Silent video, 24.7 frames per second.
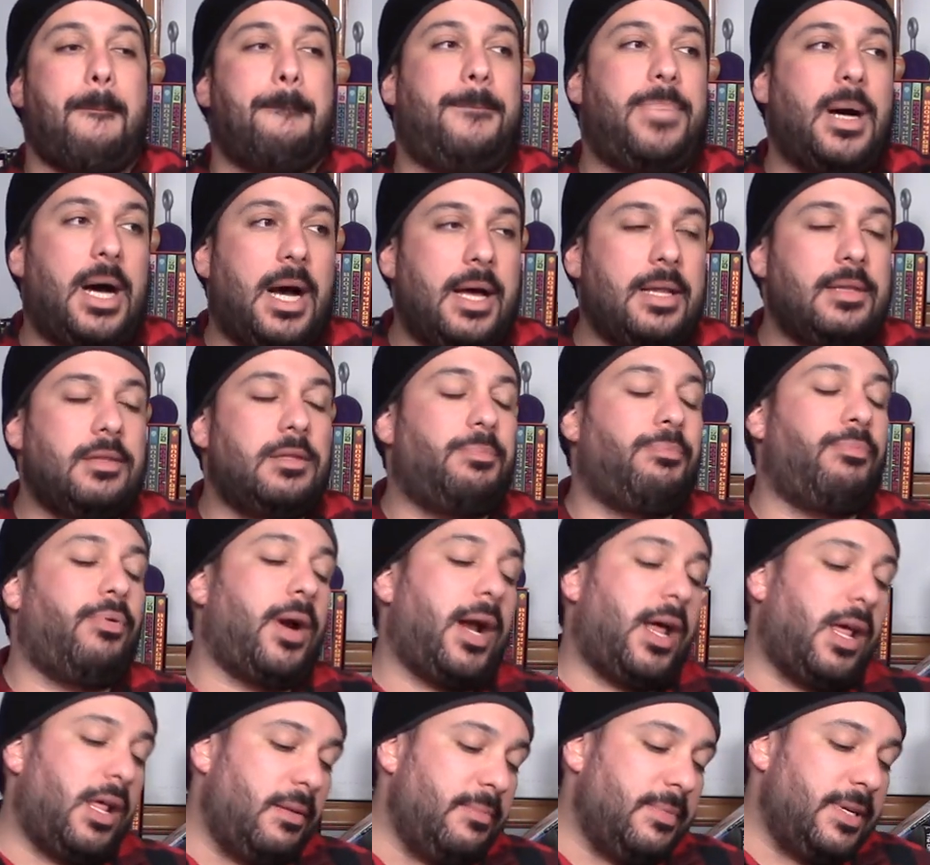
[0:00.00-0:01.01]
But the
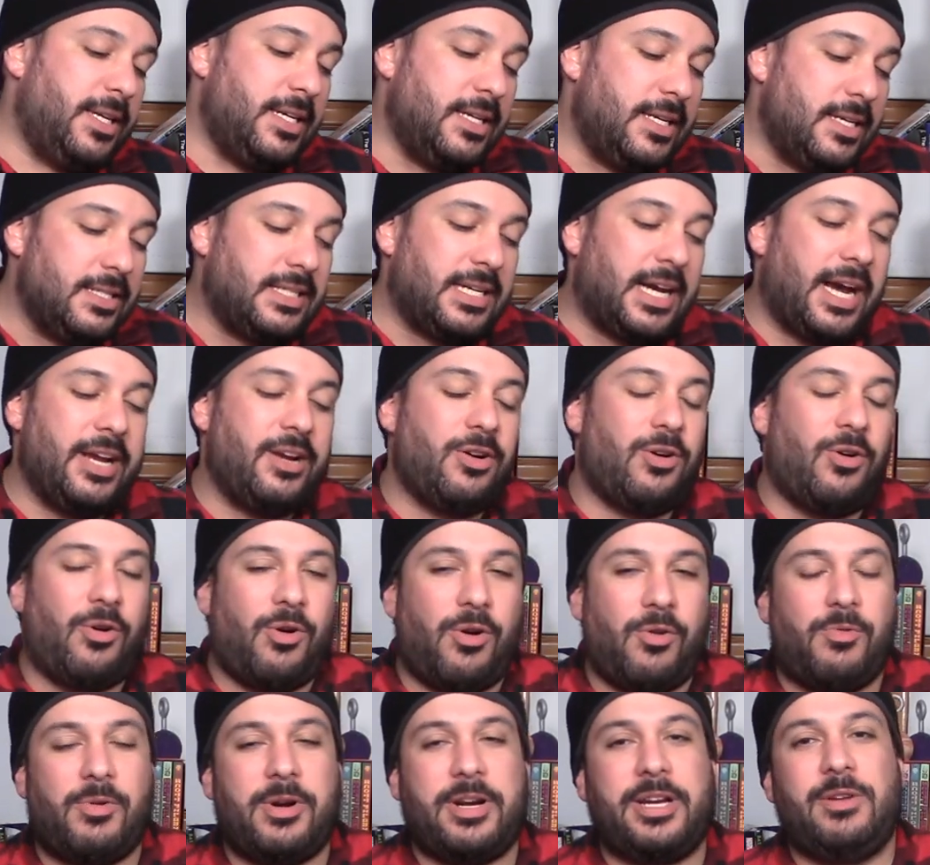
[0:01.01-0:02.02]
problem is I
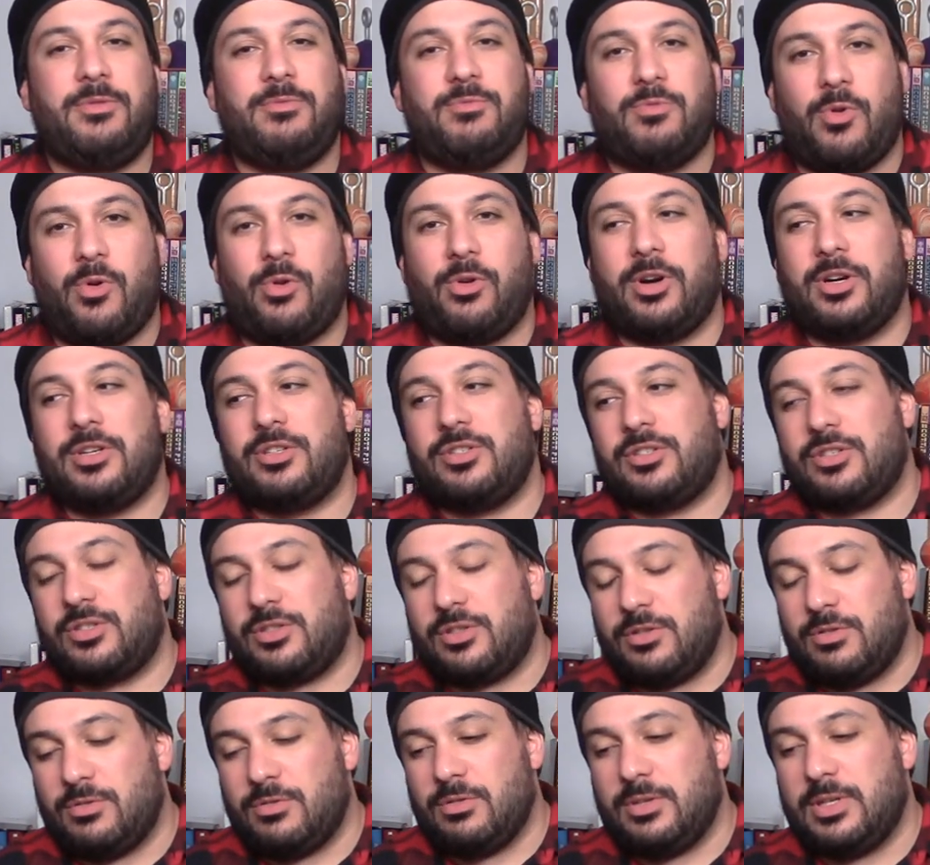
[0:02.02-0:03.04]
already wore a
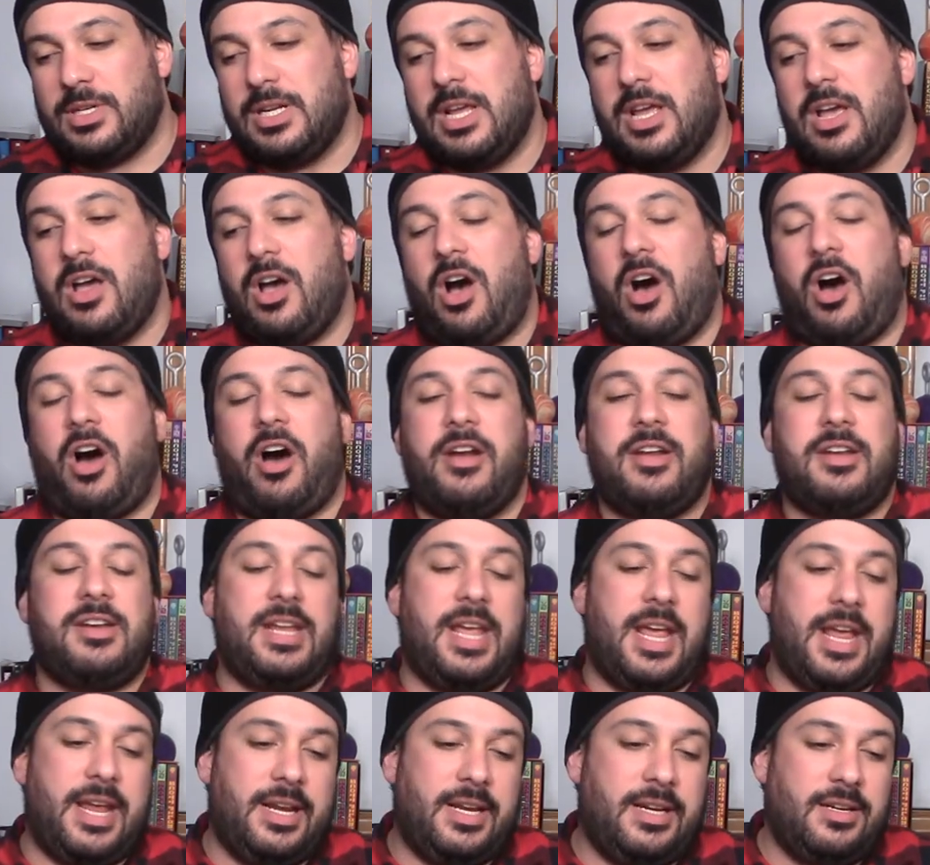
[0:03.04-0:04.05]
suit on an
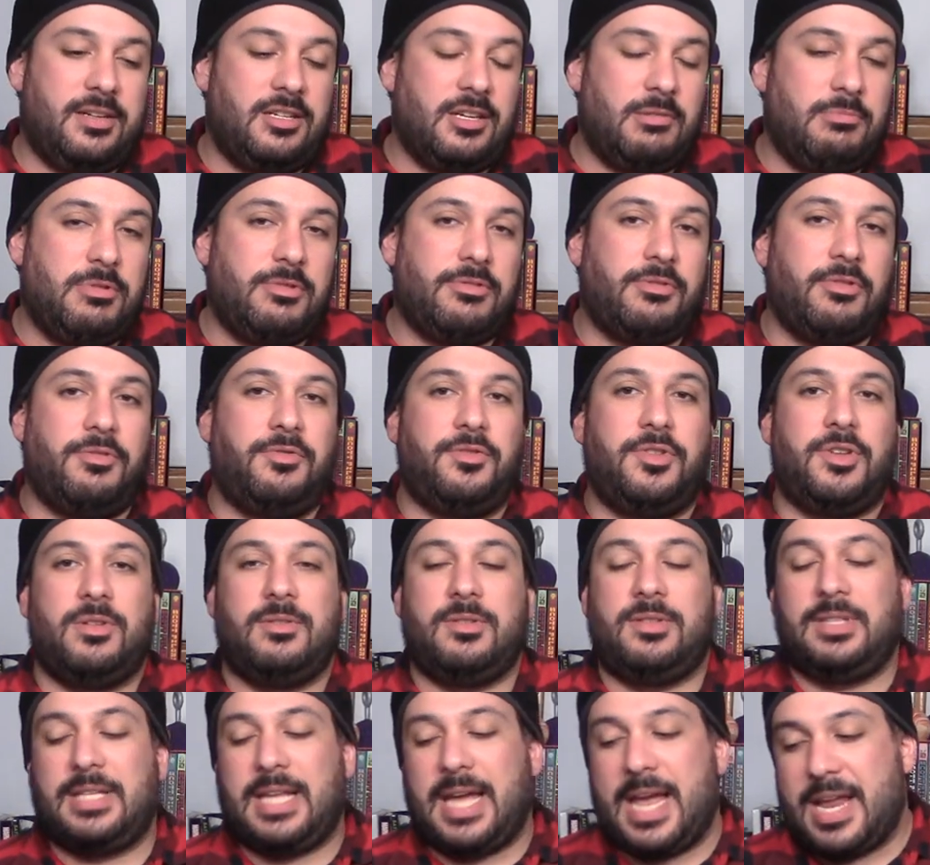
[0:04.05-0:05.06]
A&W review
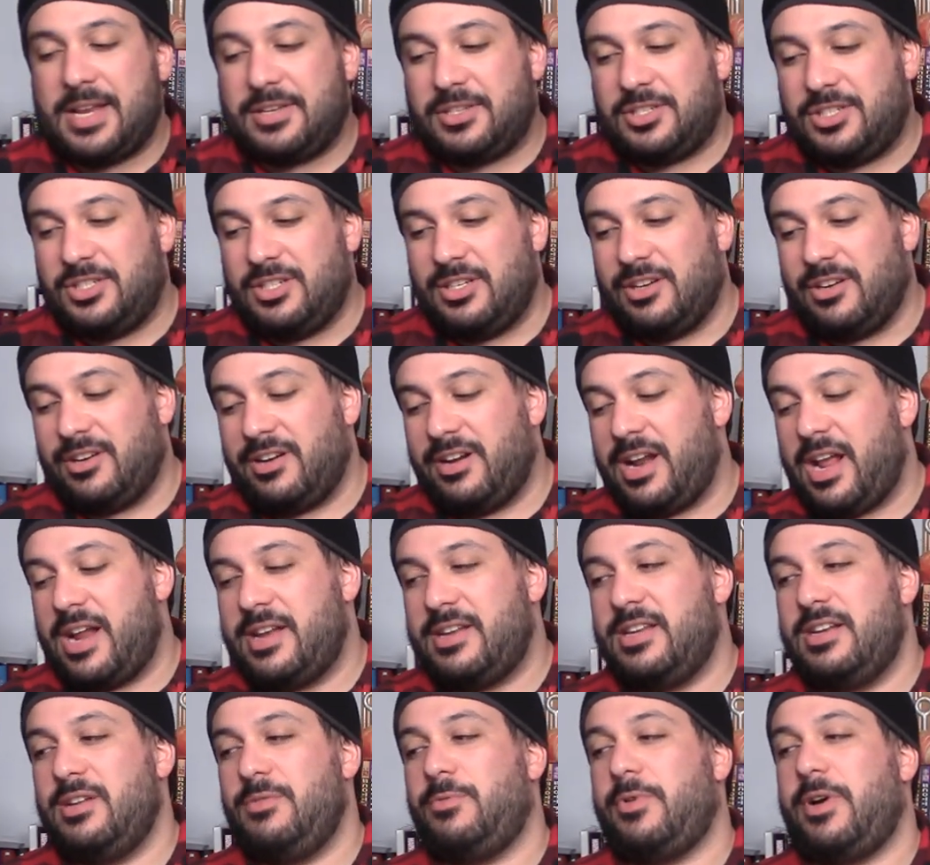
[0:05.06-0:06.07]
last year, and I
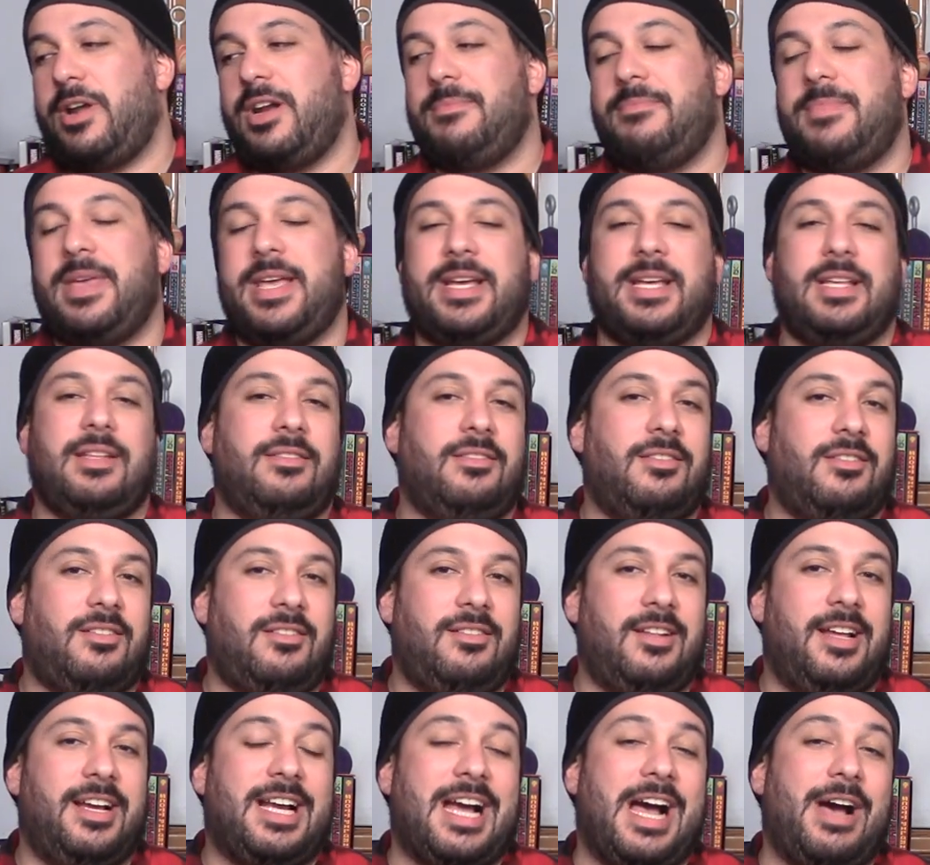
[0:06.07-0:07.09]
didn't want to make it look
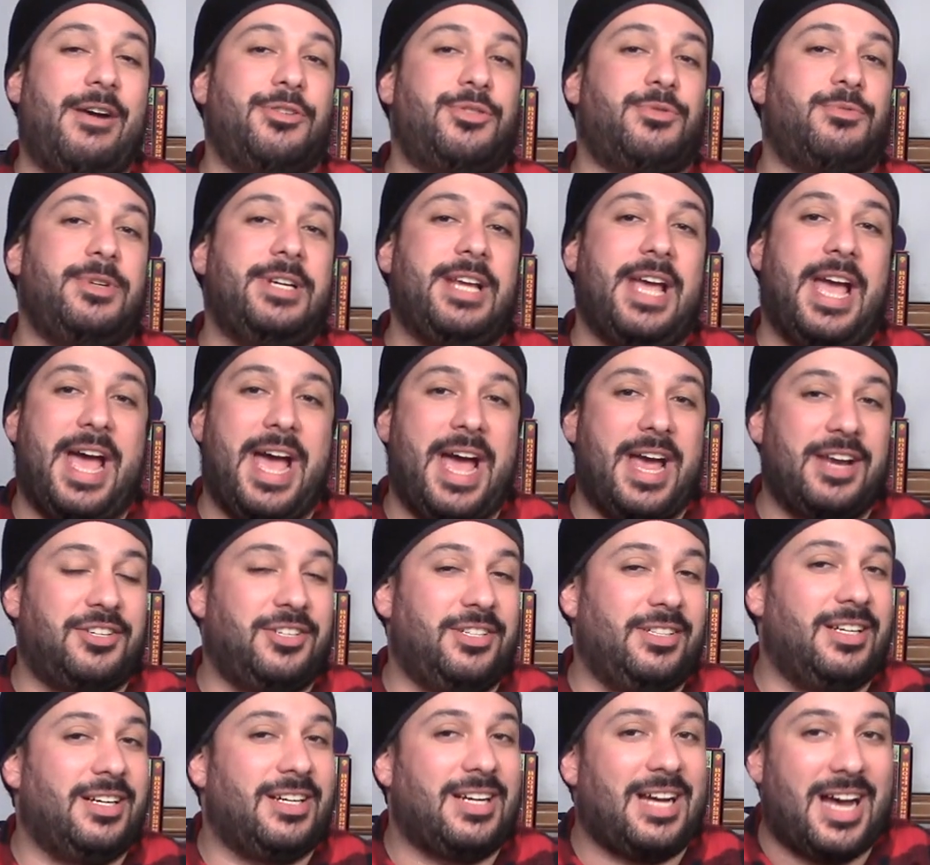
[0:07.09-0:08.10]
like I was
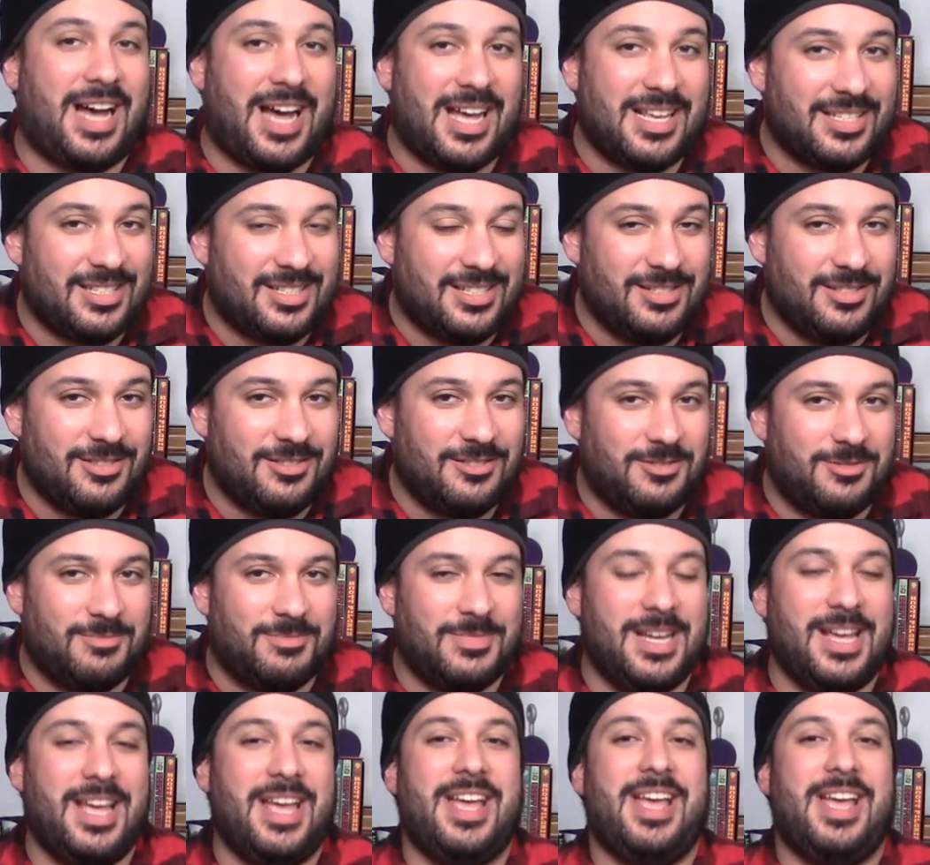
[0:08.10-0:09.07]
rehashing a costume.